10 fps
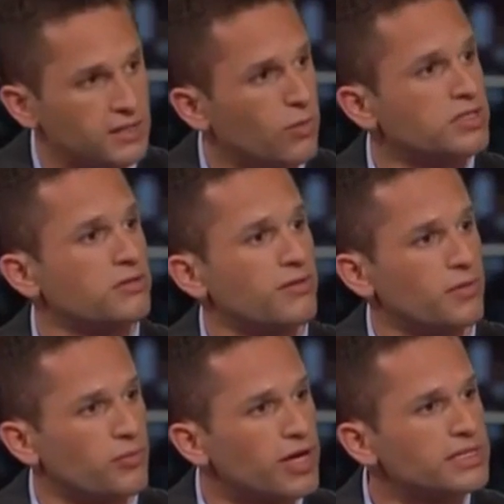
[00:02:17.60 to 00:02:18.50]
as he wants to
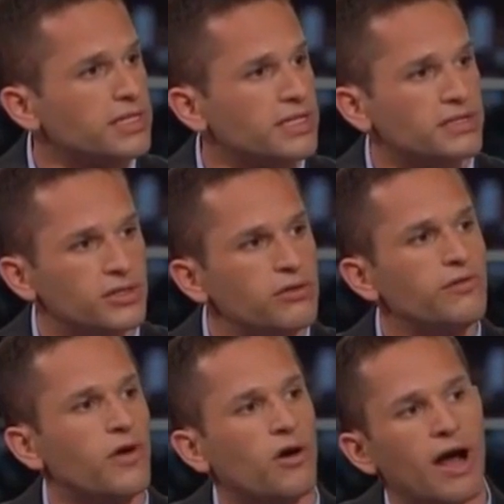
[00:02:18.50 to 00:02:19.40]
run for president, he's
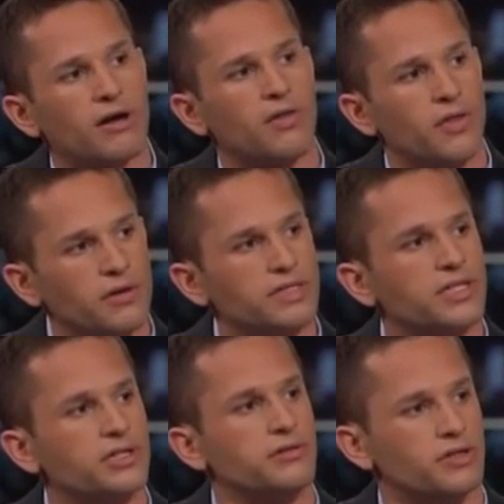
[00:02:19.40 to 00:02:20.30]
too far out on
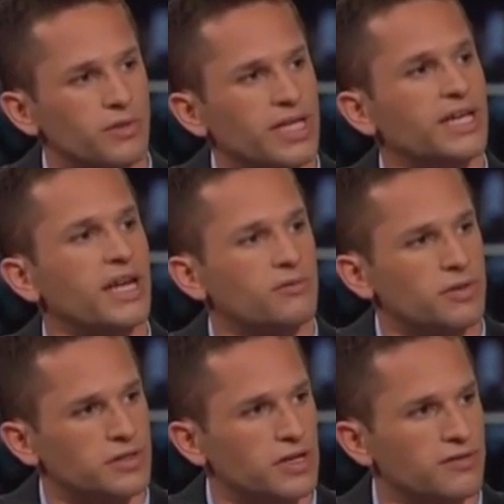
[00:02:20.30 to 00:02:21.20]
those issues to really
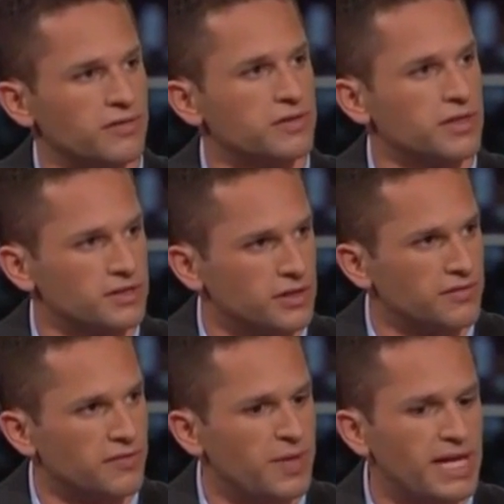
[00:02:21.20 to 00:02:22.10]
connect with the
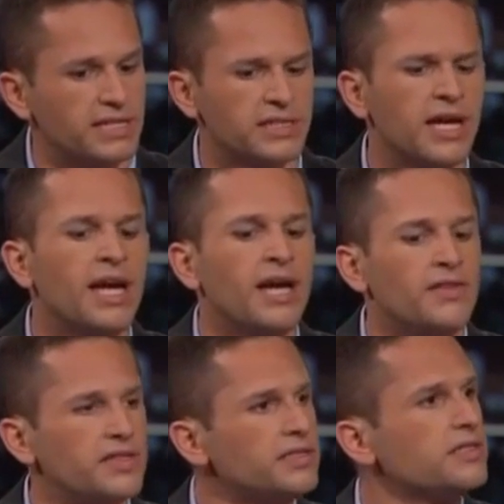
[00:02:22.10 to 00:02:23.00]
conservative base.
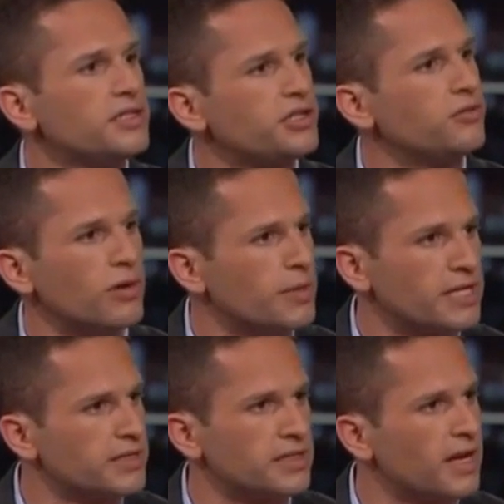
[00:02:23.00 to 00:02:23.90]
This is an issue where,
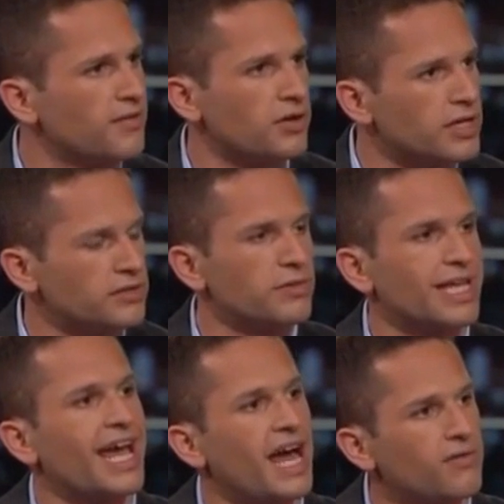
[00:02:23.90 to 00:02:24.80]
because he's a governor, he doesn't
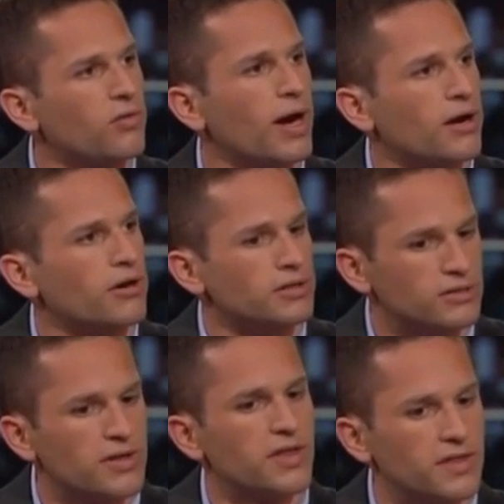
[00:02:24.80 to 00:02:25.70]
really have a record,
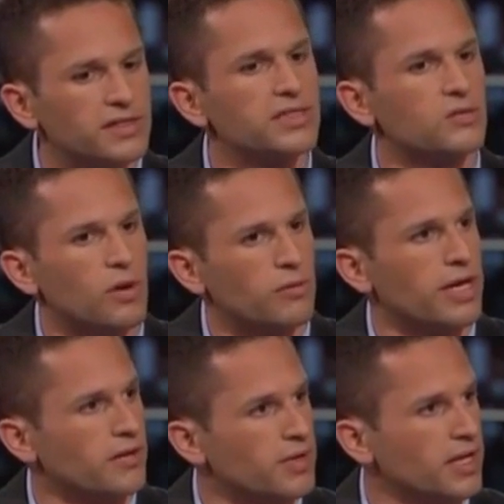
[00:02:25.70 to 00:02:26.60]
and so I think this is the one
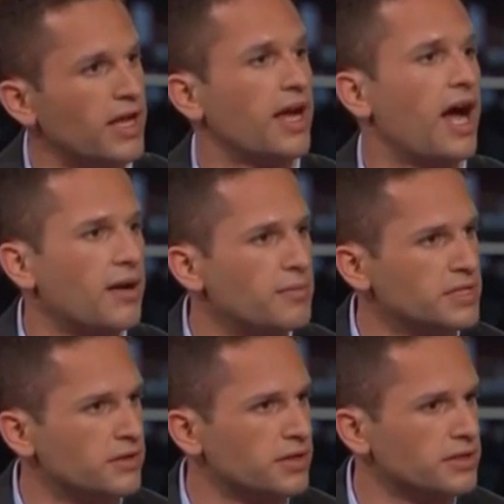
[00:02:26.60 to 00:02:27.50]
where he can be like, I'm
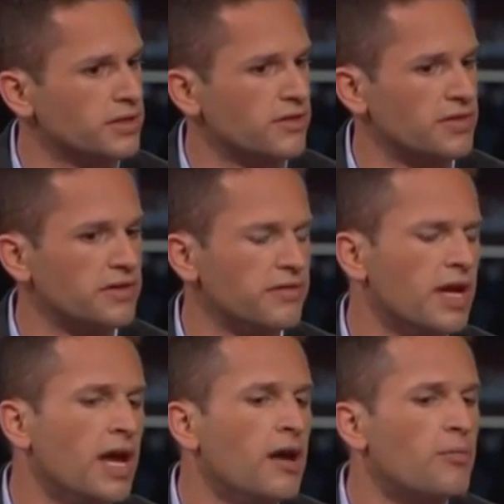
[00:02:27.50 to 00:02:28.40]
Mr. Conservative.
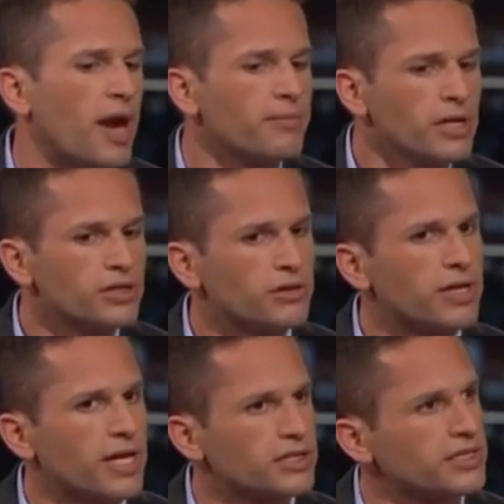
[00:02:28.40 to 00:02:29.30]
But I'm not
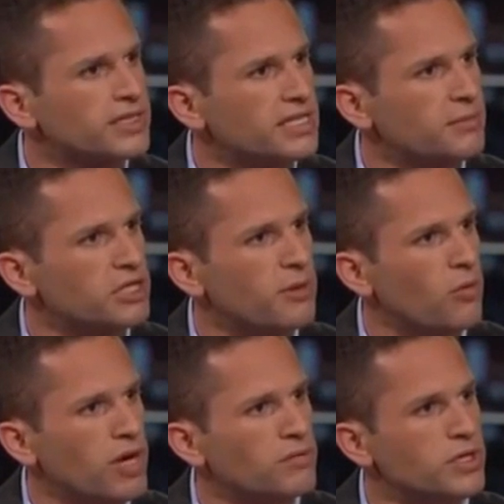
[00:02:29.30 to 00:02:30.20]
sure it actually says much
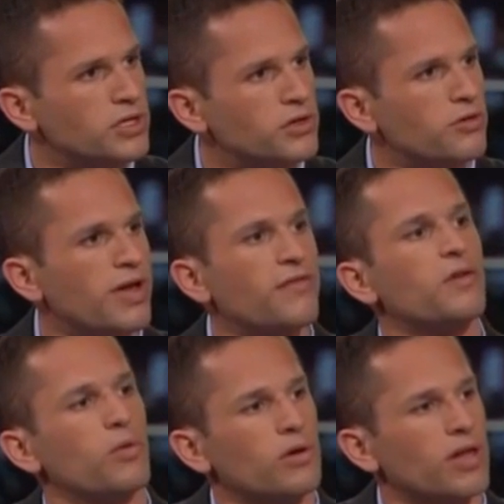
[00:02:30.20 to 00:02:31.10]
about what he would do
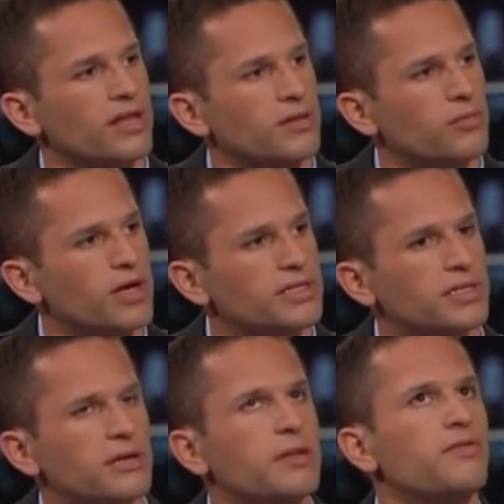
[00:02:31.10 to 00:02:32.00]
if he were elected
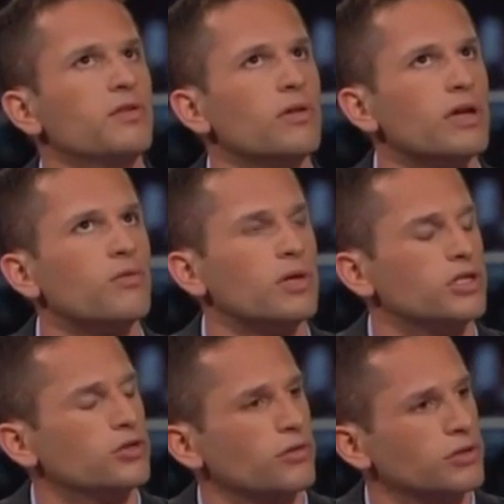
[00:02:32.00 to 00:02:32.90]
president. I mean, if you look at
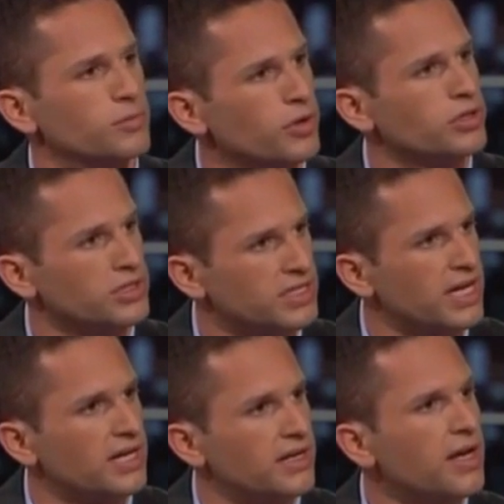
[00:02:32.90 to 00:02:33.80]
what George Bush
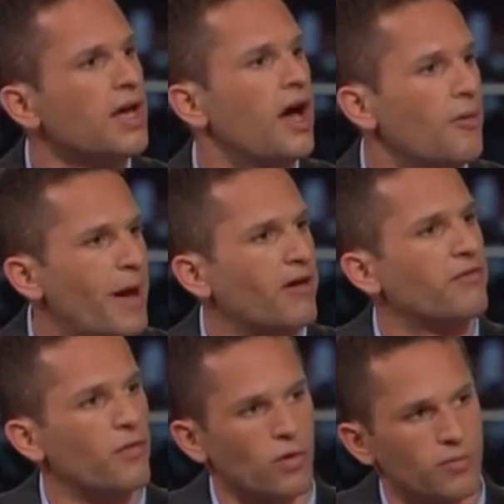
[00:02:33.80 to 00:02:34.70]
said
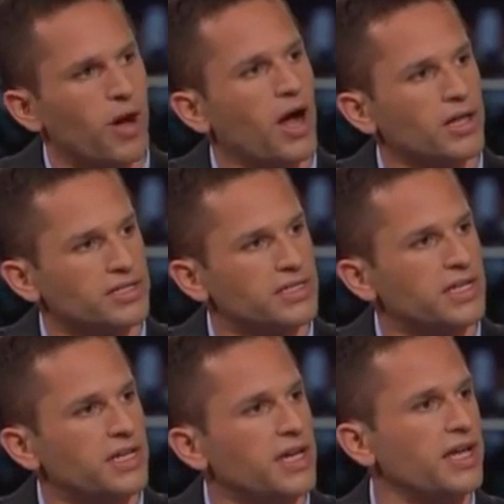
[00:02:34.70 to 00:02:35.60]
about foreign
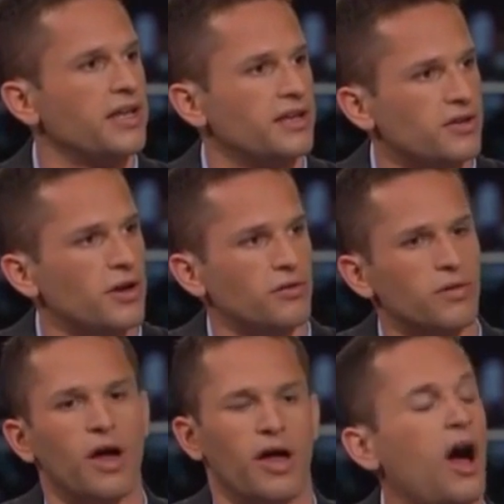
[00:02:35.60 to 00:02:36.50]
policy and, you
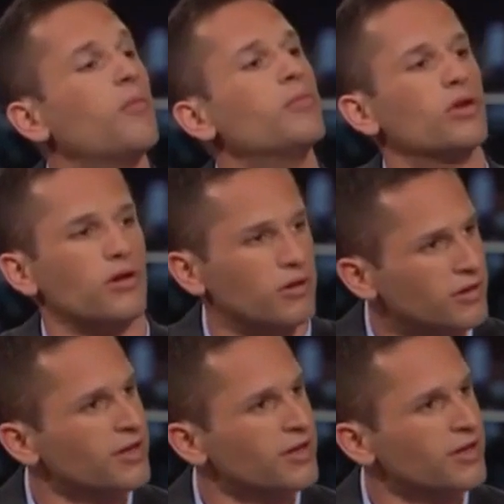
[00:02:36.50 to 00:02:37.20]
know, a humbler...